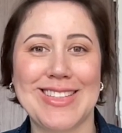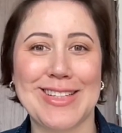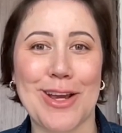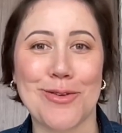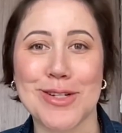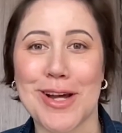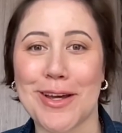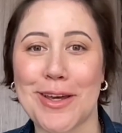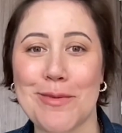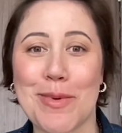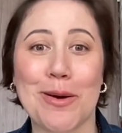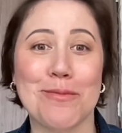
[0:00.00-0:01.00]
Today, we're talking
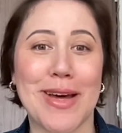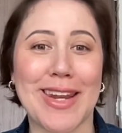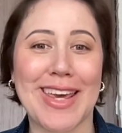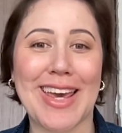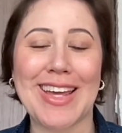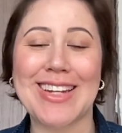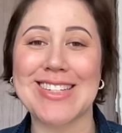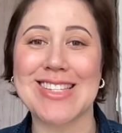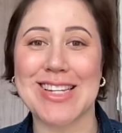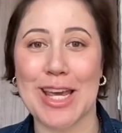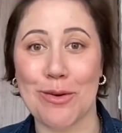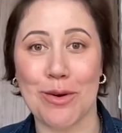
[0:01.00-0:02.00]
about Medicaid
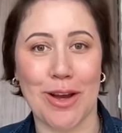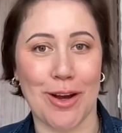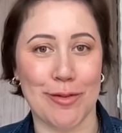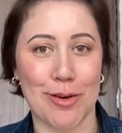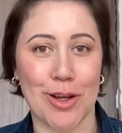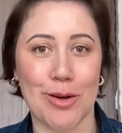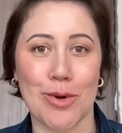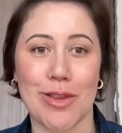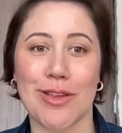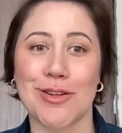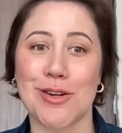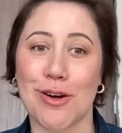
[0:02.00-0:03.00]
estate recovery with
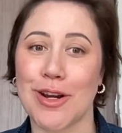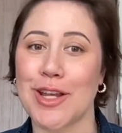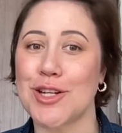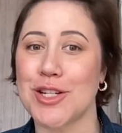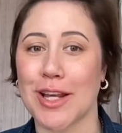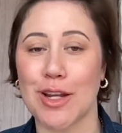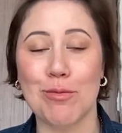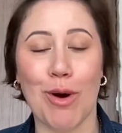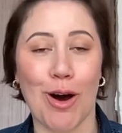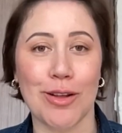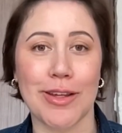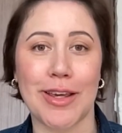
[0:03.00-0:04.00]
attorney Shannon
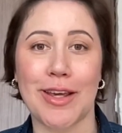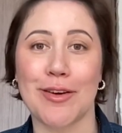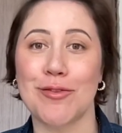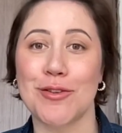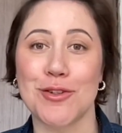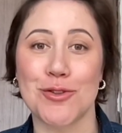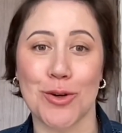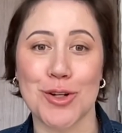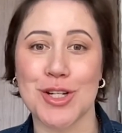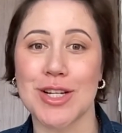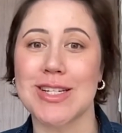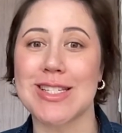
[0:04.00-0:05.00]
Pawley of the
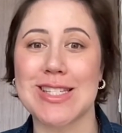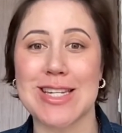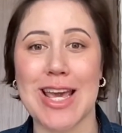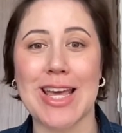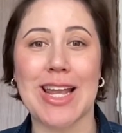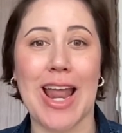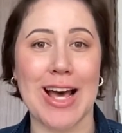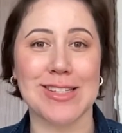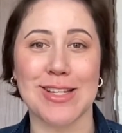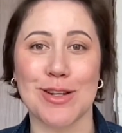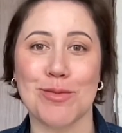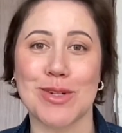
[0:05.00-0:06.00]
Georgia Estate and
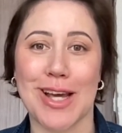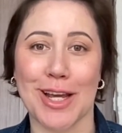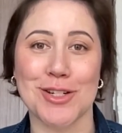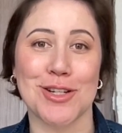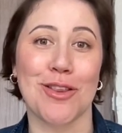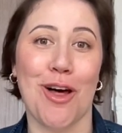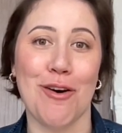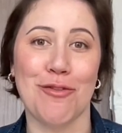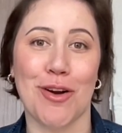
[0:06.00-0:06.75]
Asset Protection Law